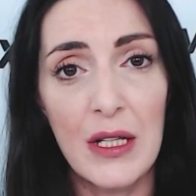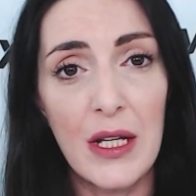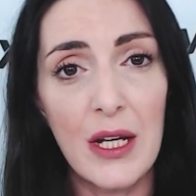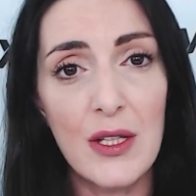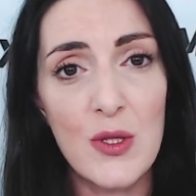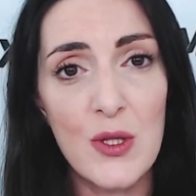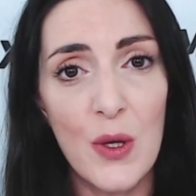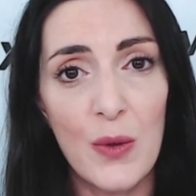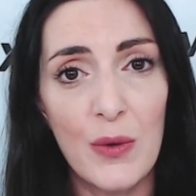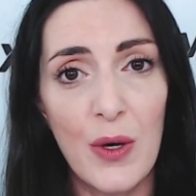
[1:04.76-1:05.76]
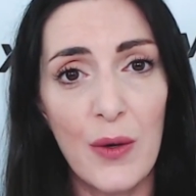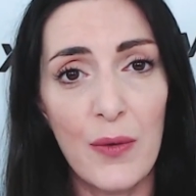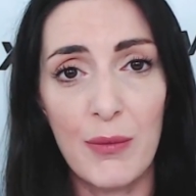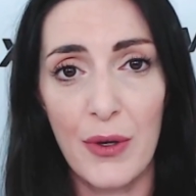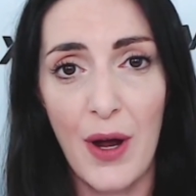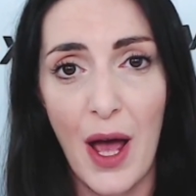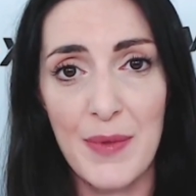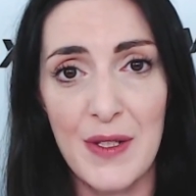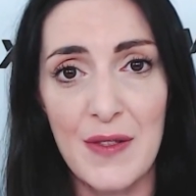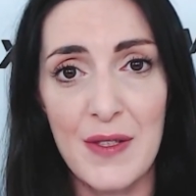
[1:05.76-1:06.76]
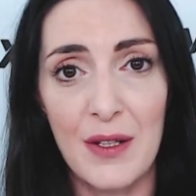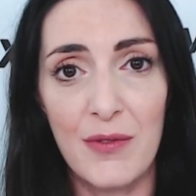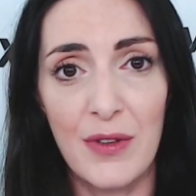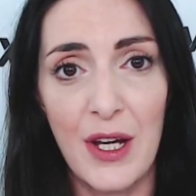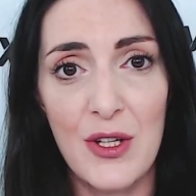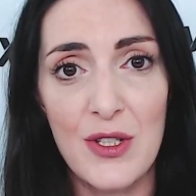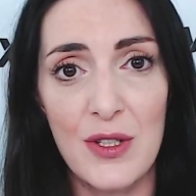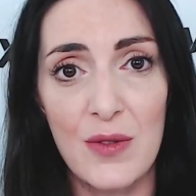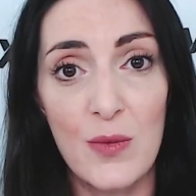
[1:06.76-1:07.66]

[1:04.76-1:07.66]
leading to slower growth and perhaps easing inflation,